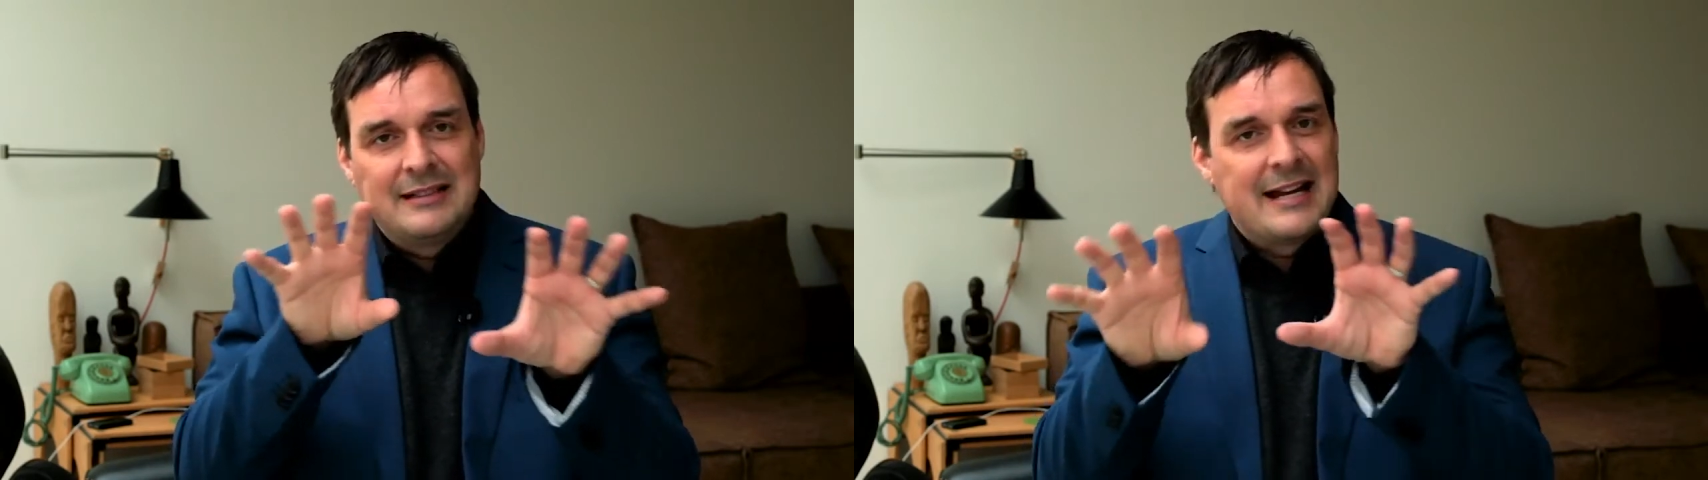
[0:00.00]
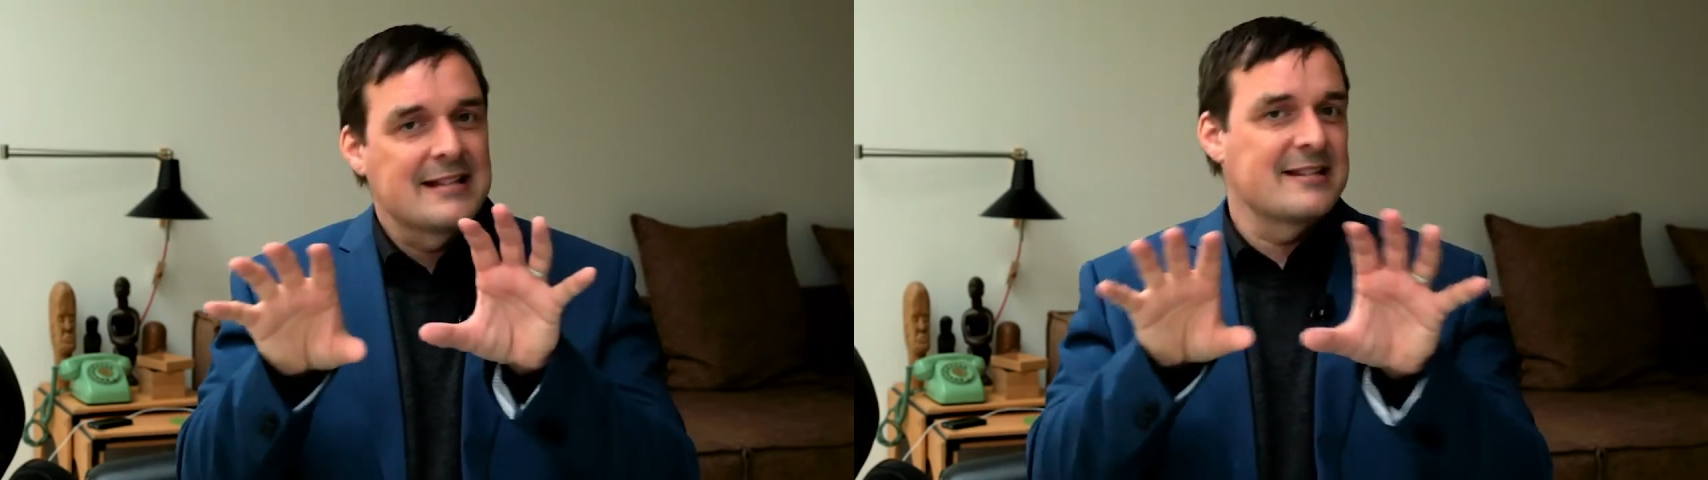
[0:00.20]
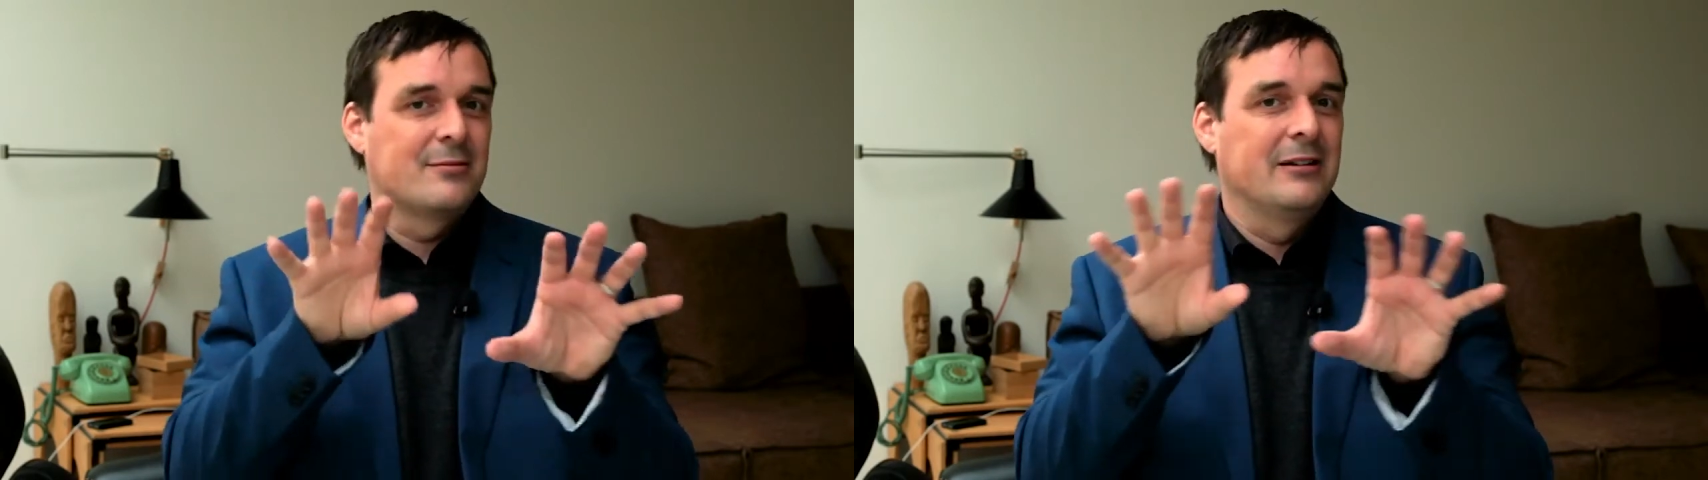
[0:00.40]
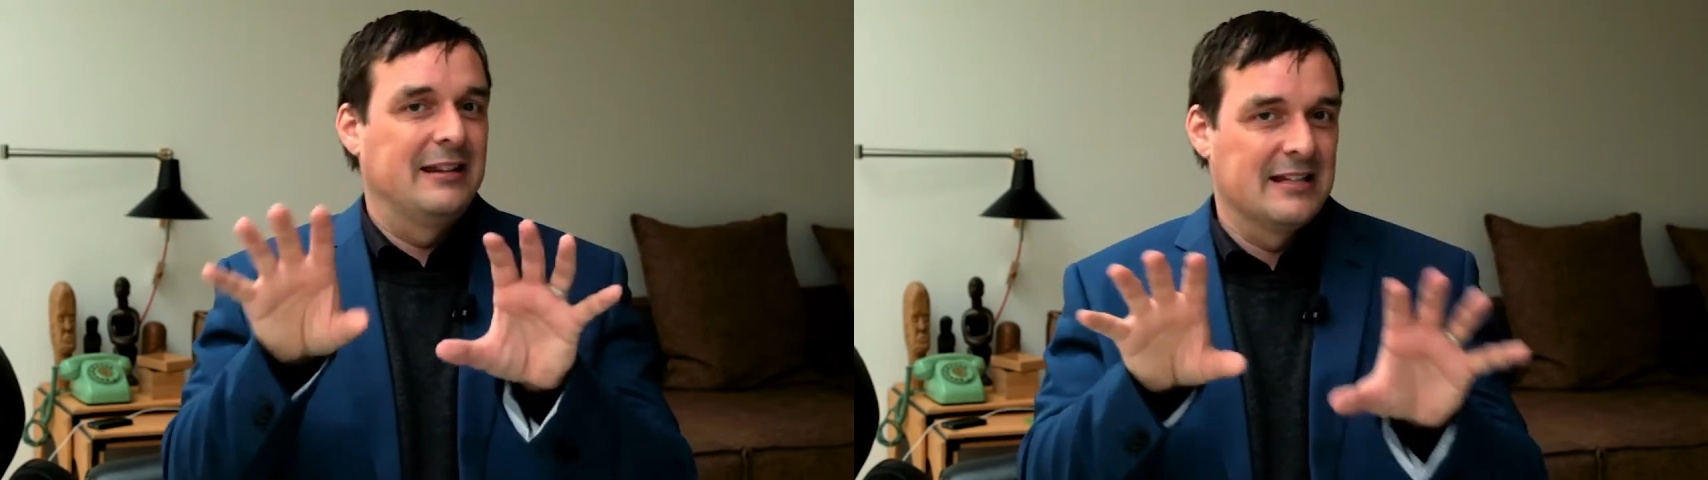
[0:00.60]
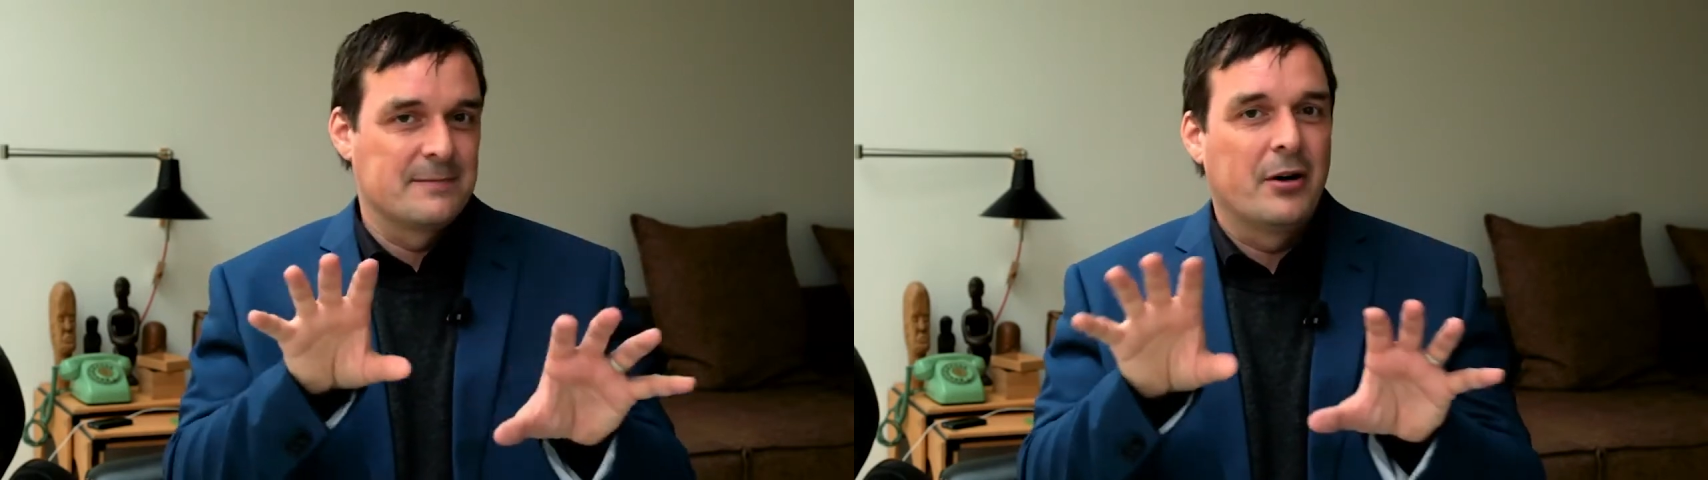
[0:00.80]
dance
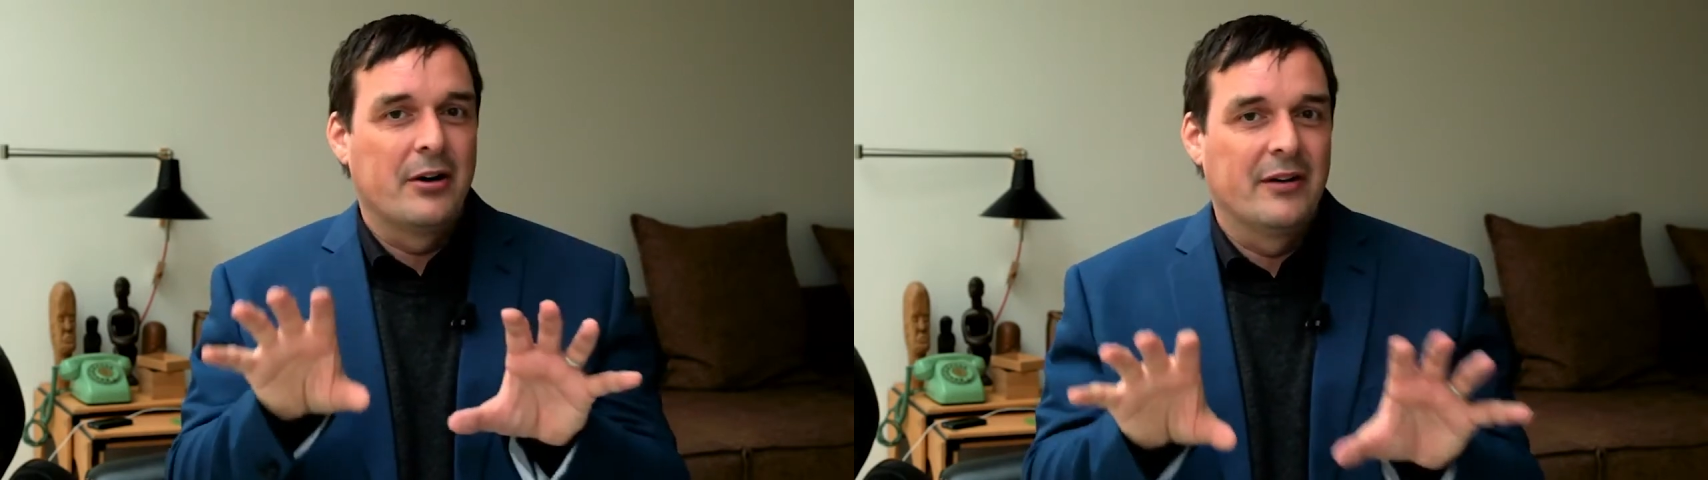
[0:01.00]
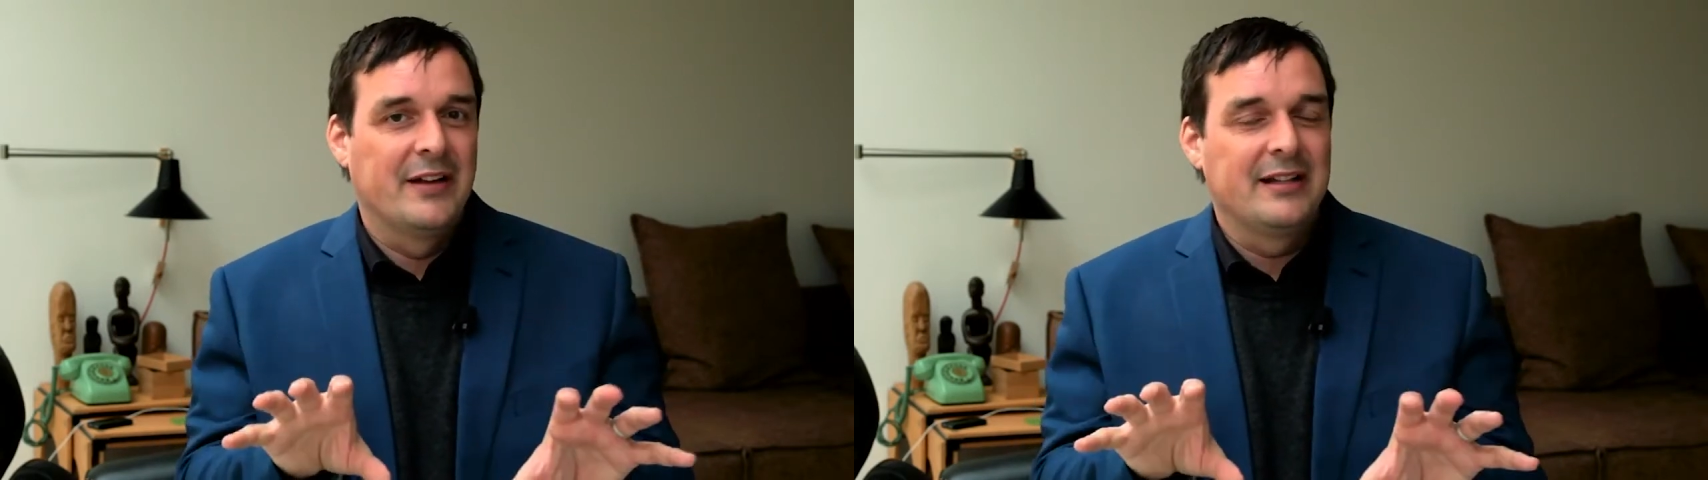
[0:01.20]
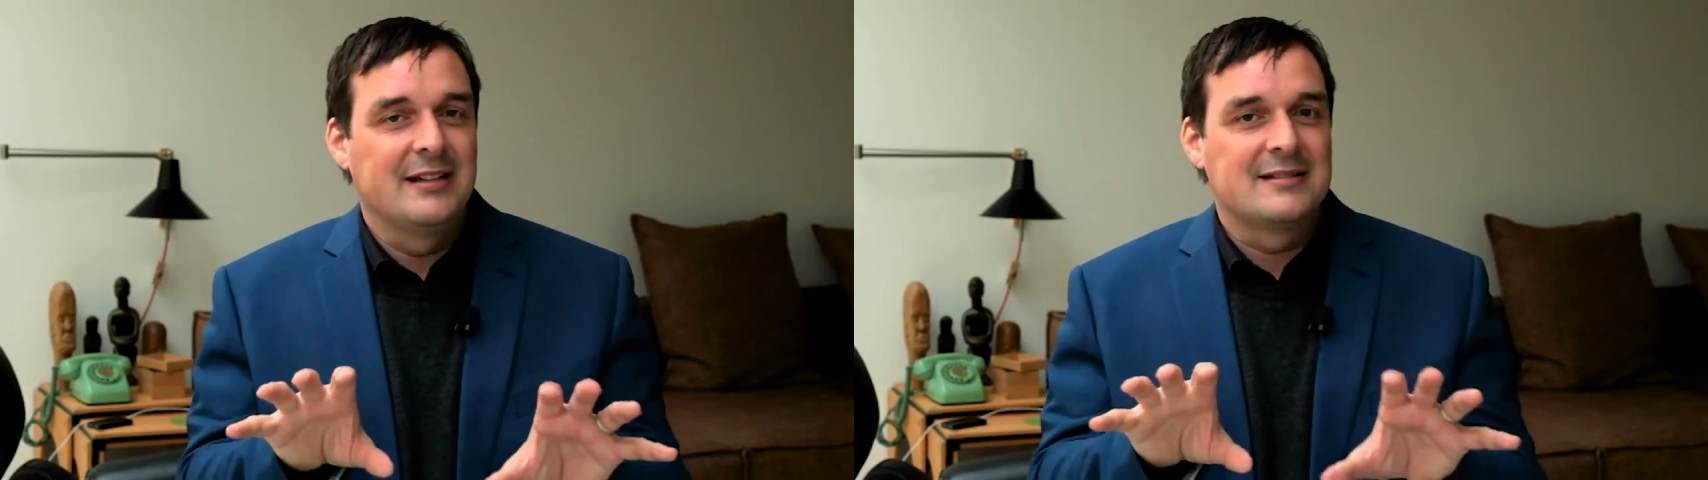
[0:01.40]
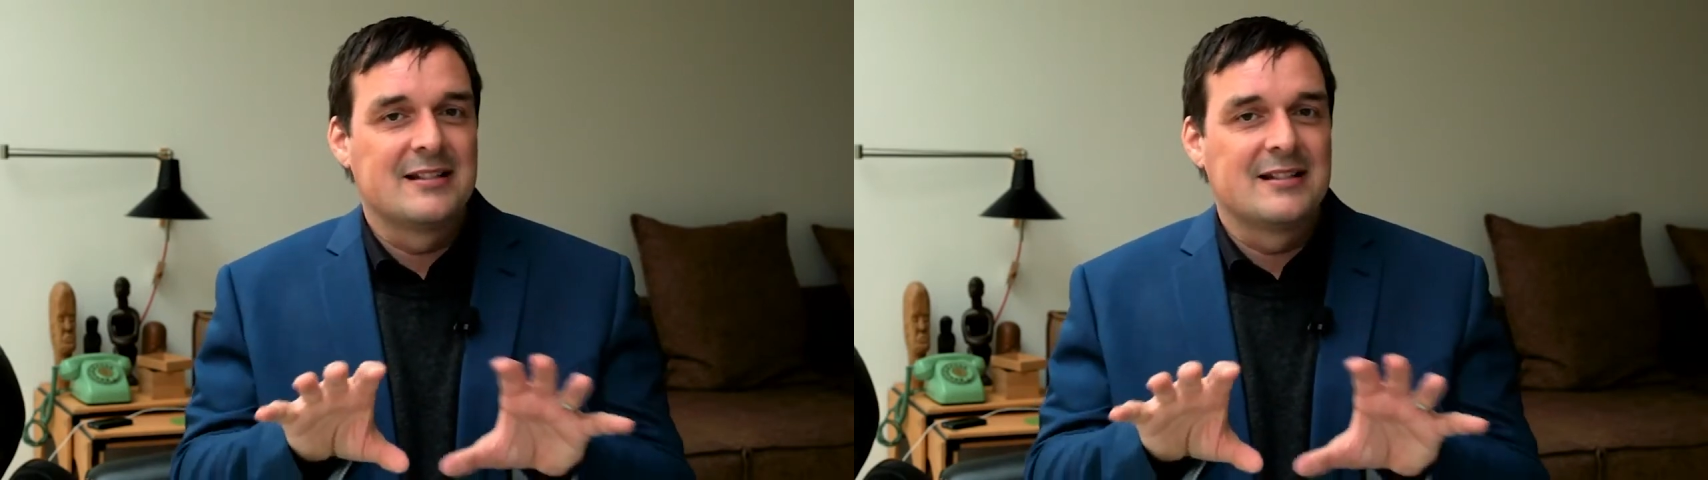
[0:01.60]
with this part of it this